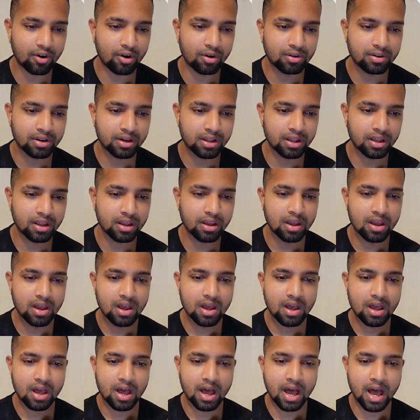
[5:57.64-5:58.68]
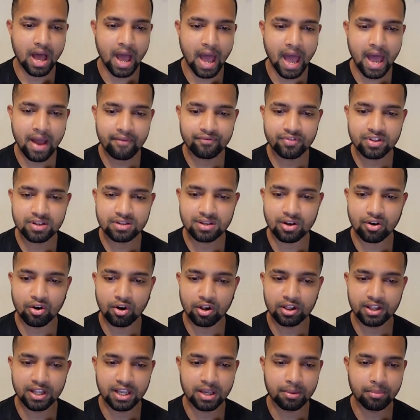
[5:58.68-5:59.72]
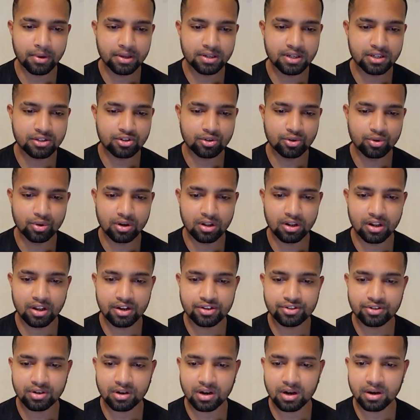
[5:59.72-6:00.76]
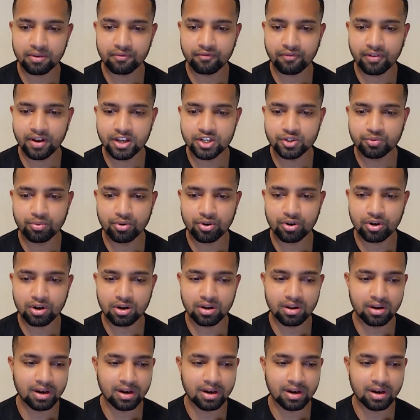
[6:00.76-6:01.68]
already have all the images, Google, Instagram, Facebook,